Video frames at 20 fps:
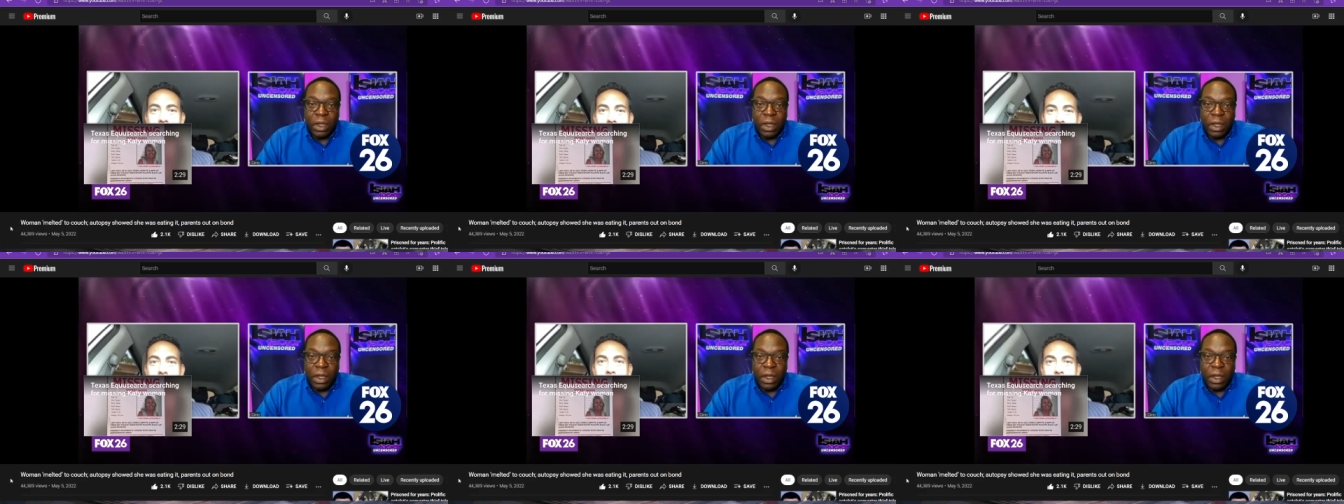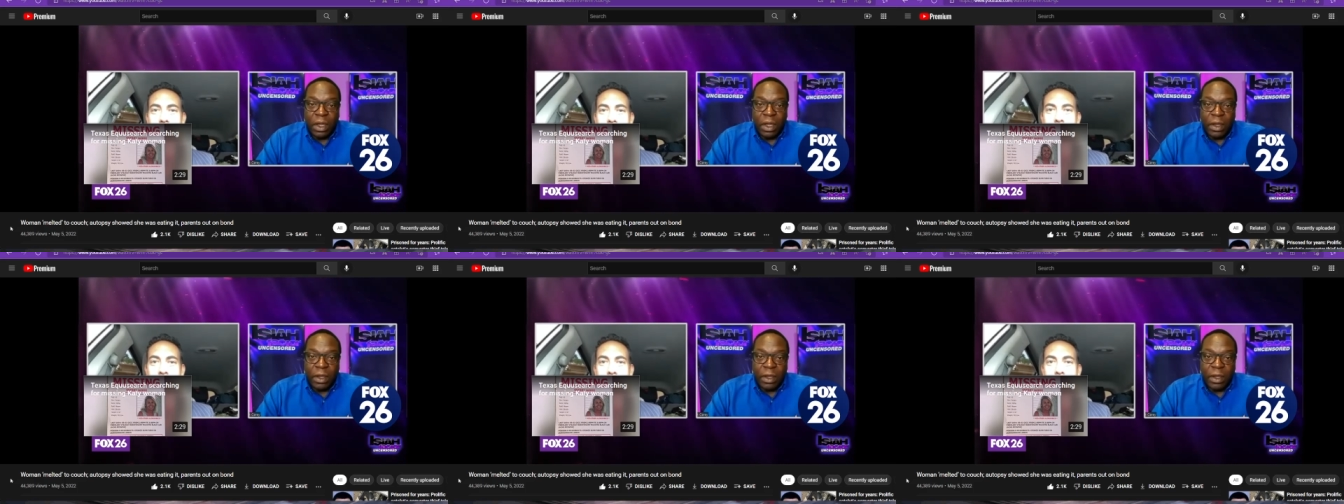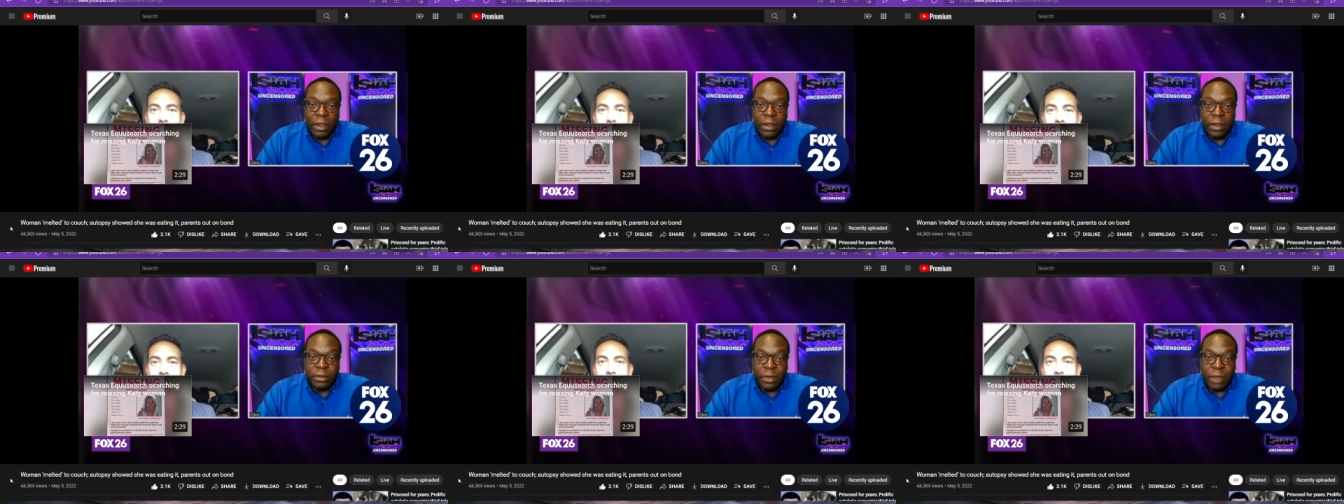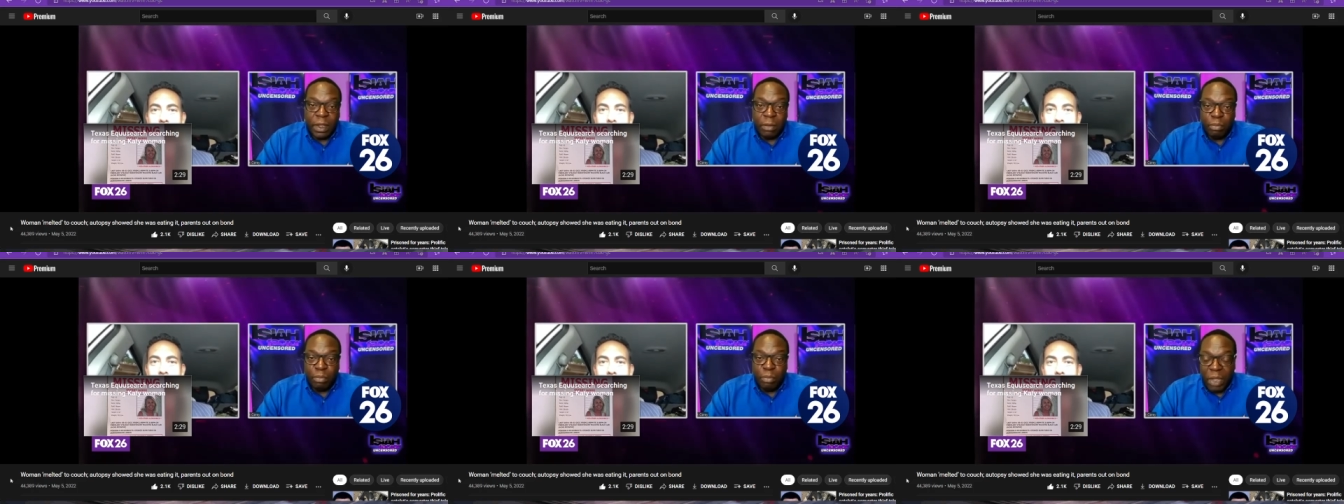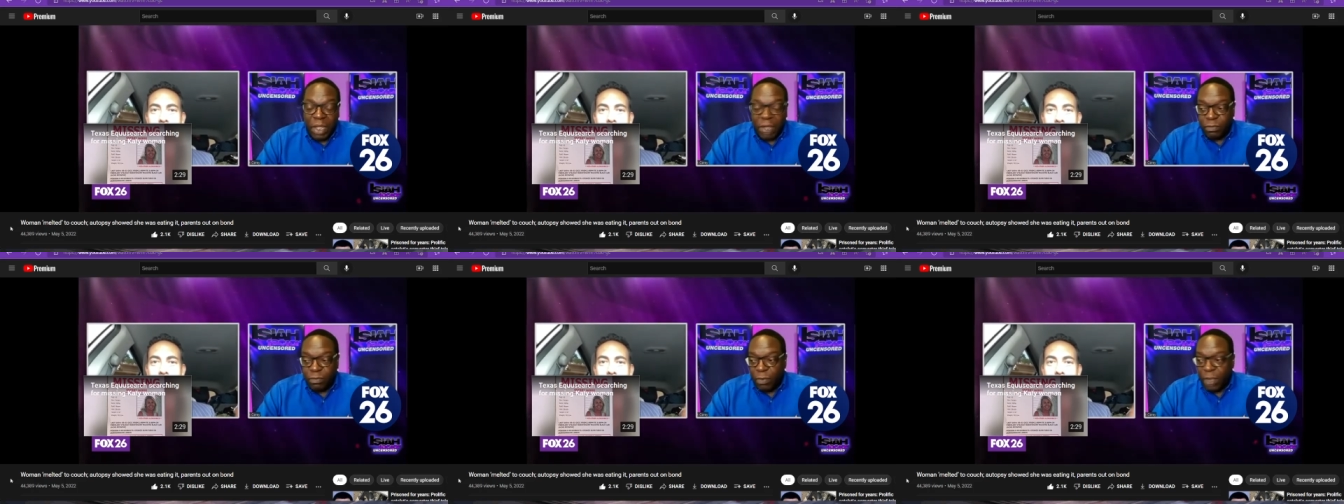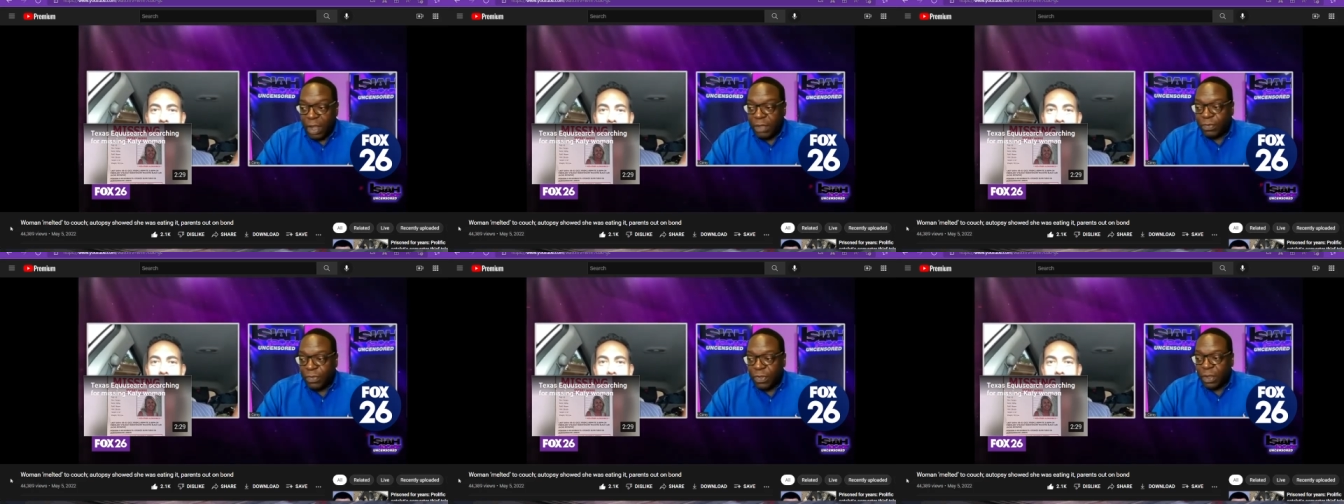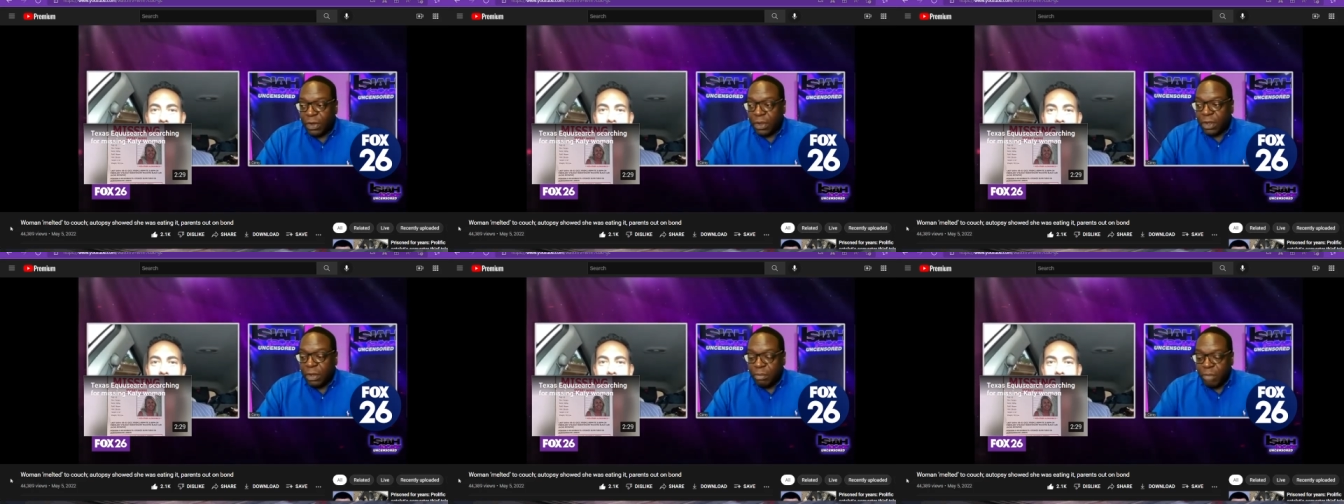uh, and make right
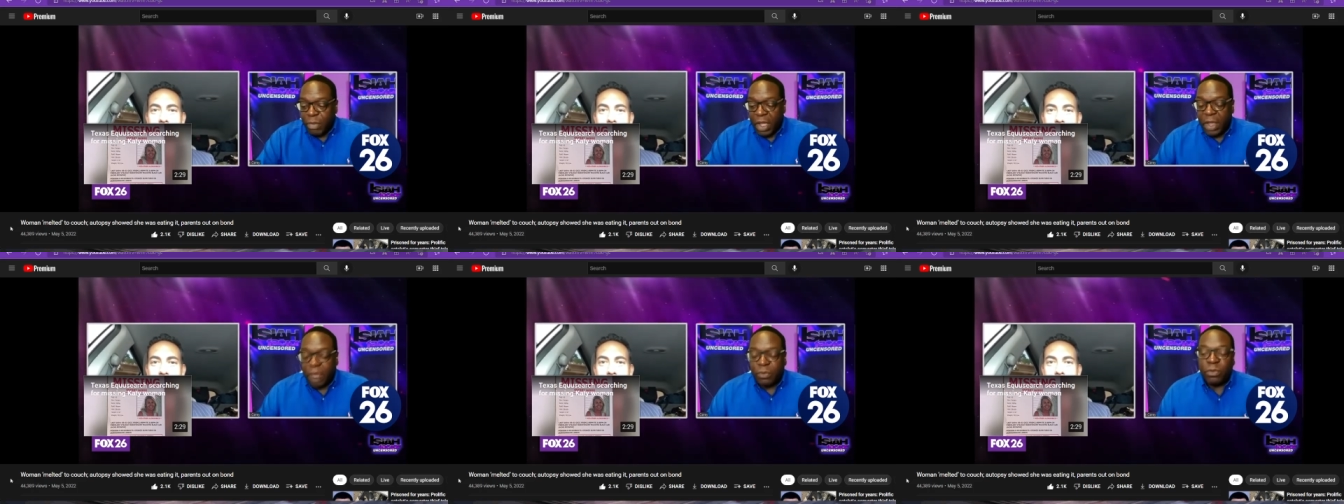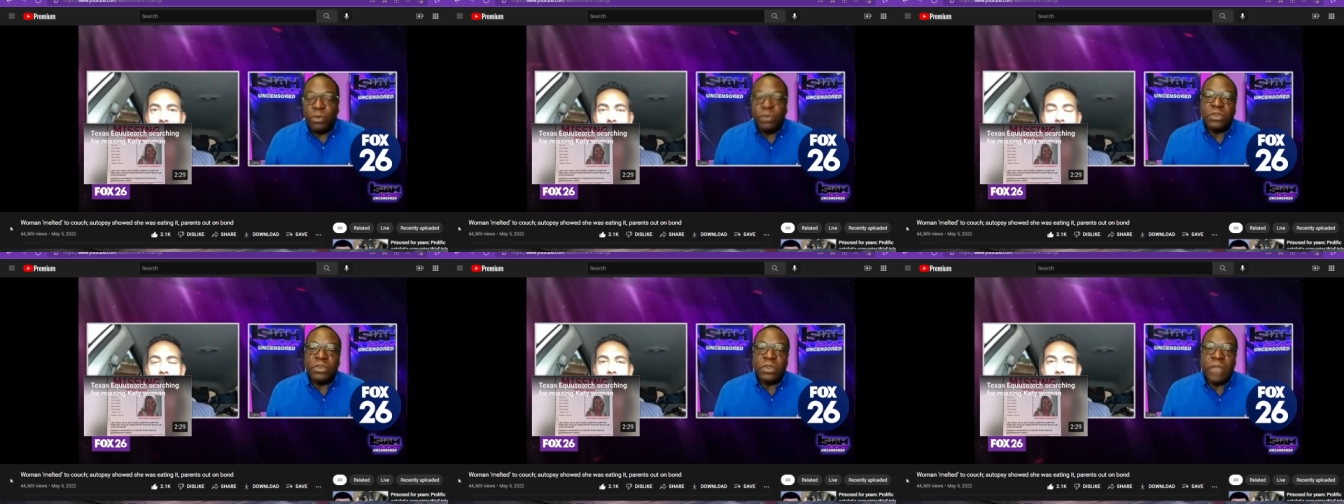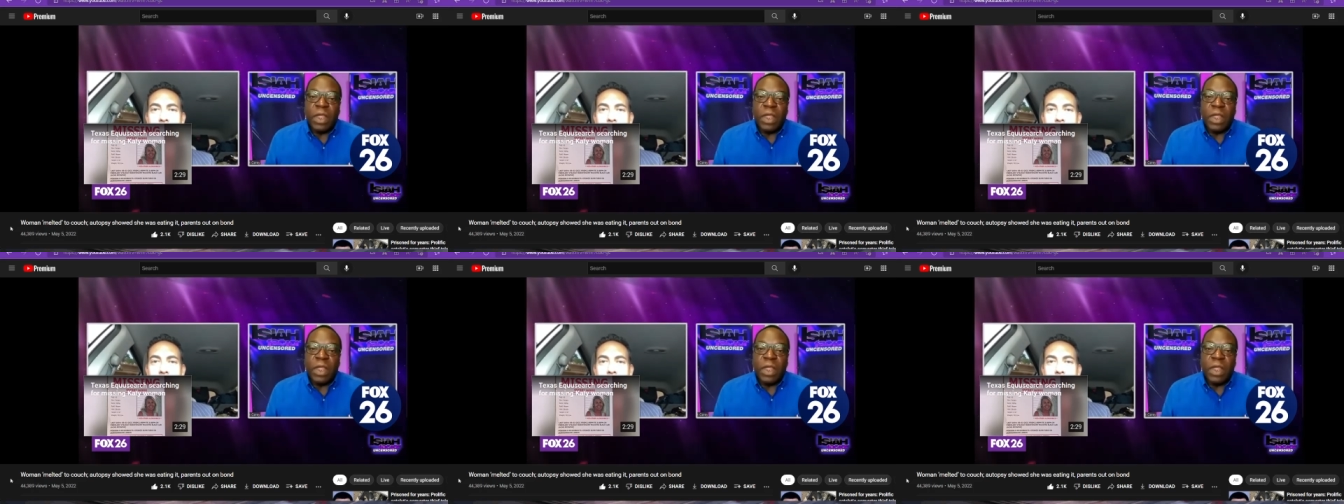there in Baton Rouge.